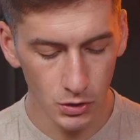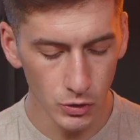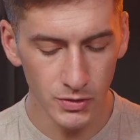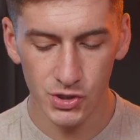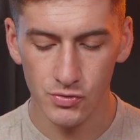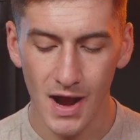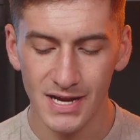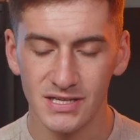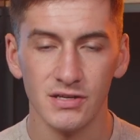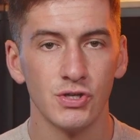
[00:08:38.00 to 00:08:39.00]
Glutinous
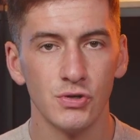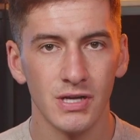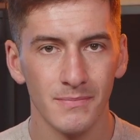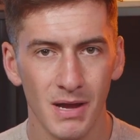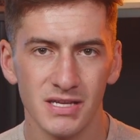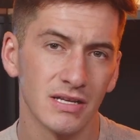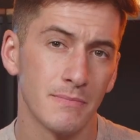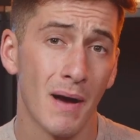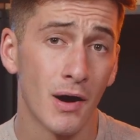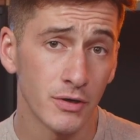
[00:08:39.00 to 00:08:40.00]
rice is using basically
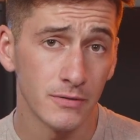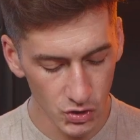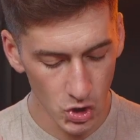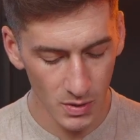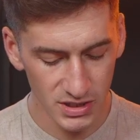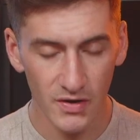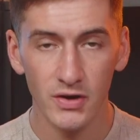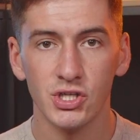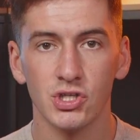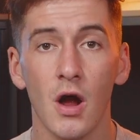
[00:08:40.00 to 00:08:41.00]
powder, so it's
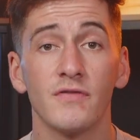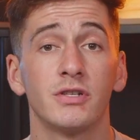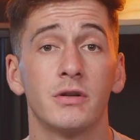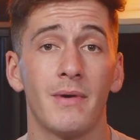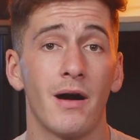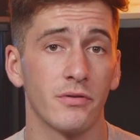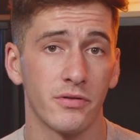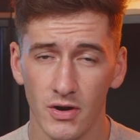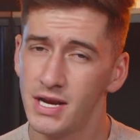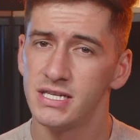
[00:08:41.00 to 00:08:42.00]
very soft in your mouth,
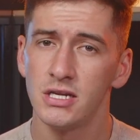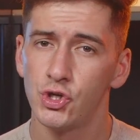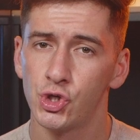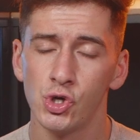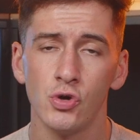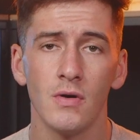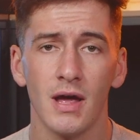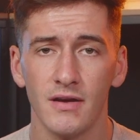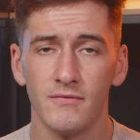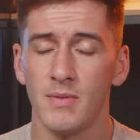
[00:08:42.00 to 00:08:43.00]
very easy to chew,
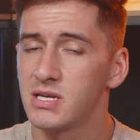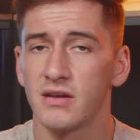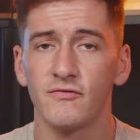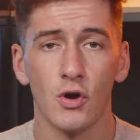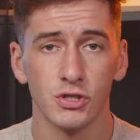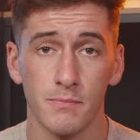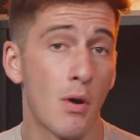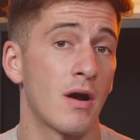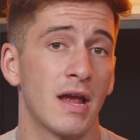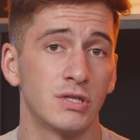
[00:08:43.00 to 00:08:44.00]
and it basically falls
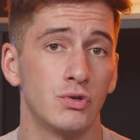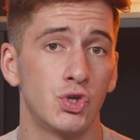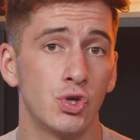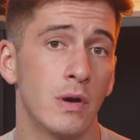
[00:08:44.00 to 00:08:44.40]
apart as you chew